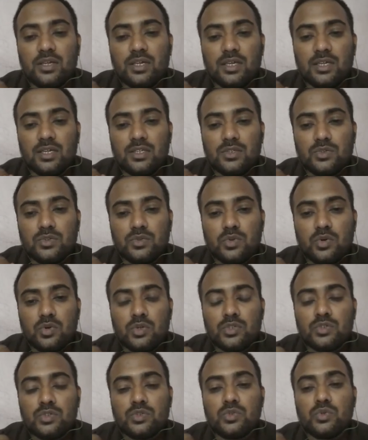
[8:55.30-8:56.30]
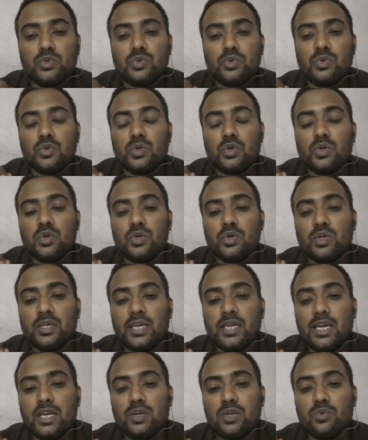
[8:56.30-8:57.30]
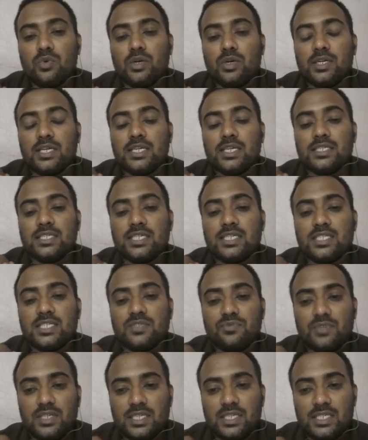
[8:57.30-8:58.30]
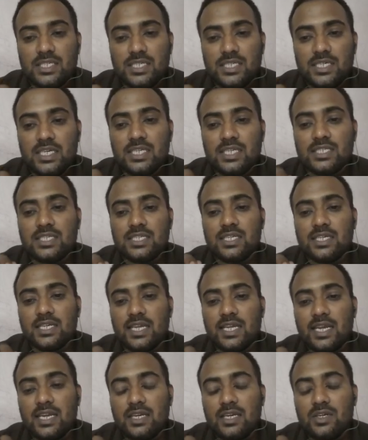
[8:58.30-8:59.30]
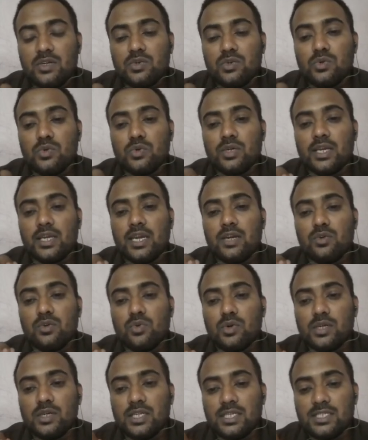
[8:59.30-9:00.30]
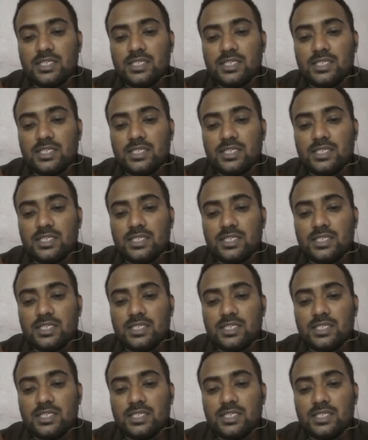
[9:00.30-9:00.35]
Source to gate voltage is VGS, drain to gate voltage